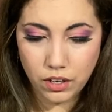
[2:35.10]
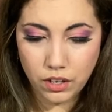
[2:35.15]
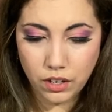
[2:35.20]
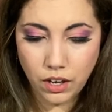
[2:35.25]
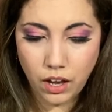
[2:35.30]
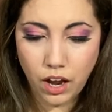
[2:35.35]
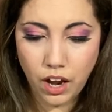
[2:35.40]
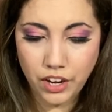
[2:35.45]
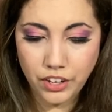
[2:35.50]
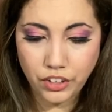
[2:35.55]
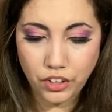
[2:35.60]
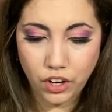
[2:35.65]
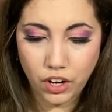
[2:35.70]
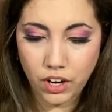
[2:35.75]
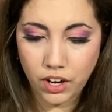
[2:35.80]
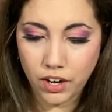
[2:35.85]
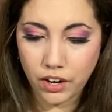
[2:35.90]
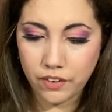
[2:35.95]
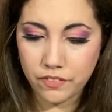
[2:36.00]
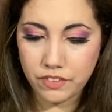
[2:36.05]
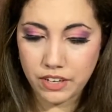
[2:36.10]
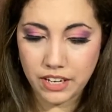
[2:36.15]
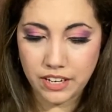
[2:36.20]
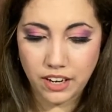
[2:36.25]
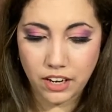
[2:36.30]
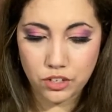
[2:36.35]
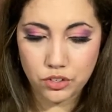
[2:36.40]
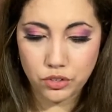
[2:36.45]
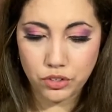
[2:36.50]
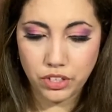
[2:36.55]
Hand carved and
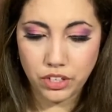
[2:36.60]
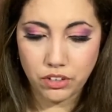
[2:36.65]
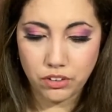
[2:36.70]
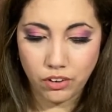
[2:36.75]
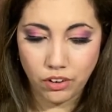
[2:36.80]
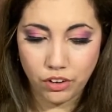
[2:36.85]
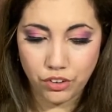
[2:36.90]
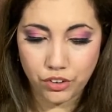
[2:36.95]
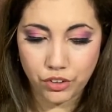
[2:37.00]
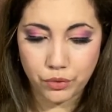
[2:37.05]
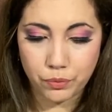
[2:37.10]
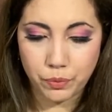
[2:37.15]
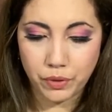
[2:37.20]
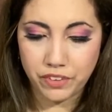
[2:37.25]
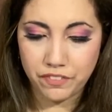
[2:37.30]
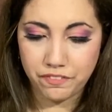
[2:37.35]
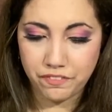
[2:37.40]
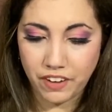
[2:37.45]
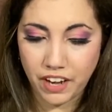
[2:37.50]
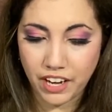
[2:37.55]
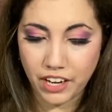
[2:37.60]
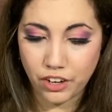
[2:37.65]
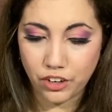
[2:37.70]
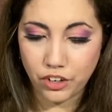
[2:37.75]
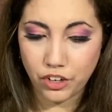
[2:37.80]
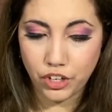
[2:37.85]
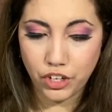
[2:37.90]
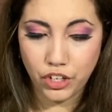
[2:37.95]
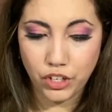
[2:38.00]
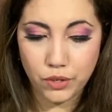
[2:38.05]
naturally colored with fire
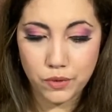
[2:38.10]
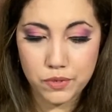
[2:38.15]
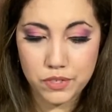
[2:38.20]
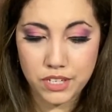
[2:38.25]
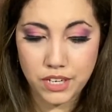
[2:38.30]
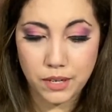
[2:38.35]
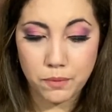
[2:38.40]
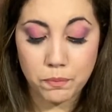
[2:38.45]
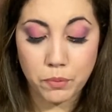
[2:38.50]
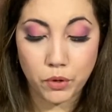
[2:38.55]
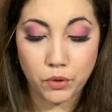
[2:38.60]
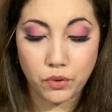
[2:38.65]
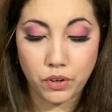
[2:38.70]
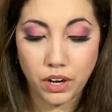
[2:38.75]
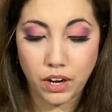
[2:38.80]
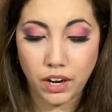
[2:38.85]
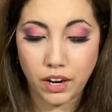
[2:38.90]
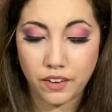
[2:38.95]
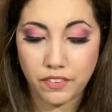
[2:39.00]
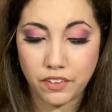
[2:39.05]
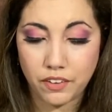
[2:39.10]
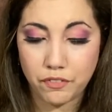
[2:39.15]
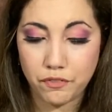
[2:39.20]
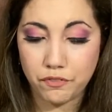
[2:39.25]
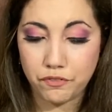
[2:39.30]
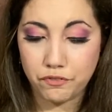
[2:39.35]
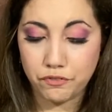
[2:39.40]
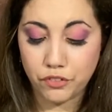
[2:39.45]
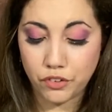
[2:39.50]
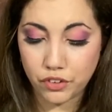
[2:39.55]
using the
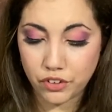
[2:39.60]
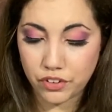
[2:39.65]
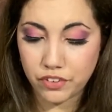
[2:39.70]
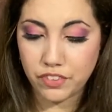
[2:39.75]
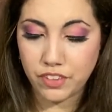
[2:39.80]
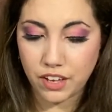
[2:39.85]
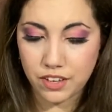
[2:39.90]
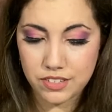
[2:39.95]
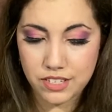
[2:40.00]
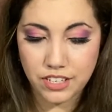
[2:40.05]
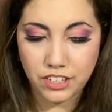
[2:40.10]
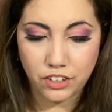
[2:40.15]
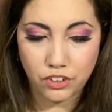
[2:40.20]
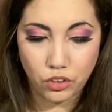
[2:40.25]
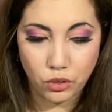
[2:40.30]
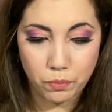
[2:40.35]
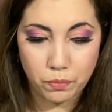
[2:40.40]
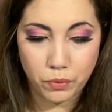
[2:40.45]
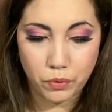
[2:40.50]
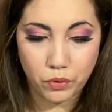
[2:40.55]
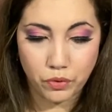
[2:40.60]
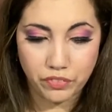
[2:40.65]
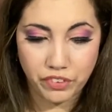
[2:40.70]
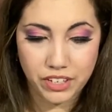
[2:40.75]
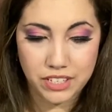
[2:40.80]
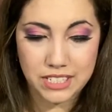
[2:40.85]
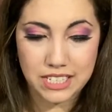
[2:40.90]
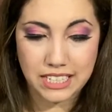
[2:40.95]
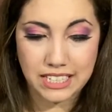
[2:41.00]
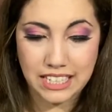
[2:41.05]
4,000-year-old Peruvian
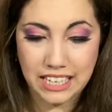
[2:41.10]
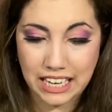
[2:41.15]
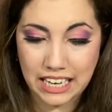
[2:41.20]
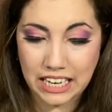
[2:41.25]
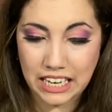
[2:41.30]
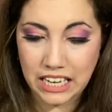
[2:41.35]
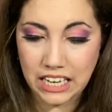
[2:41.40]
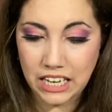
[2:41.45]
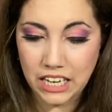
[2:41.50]
technique.